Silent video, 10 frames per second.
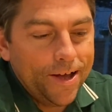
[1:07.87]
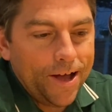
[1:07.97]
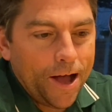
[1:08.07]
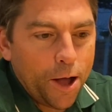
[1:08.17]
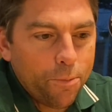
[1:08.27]

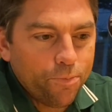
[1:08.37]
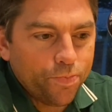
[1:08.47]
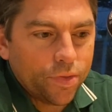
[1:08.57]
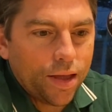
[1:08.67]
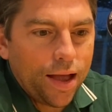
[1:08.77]

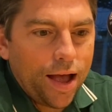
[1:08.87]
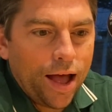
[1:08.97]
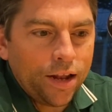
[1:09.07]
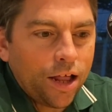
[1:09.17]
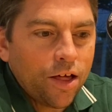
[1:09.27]
And
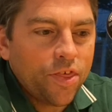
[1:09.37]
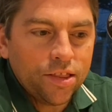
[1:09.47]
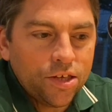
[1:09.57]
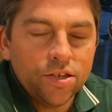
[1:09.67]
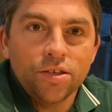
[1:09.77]
I think
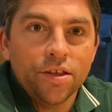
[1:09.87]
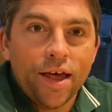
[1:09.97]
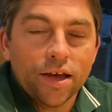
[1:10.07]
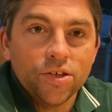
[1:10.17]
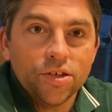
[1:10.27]
this is the
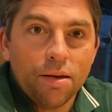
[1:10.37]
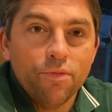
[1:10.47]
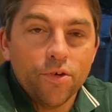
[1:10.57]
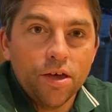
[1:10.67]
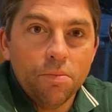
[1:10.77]
next step
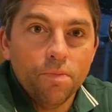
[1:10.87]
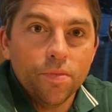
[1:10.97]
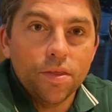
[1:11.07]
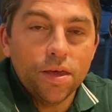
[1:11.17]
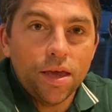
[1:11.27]
for him
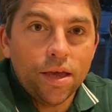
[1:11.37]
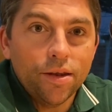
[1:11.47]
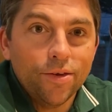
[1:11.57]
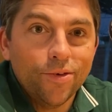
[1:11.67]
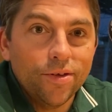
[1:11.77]

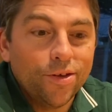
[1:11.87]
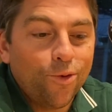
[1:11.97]
in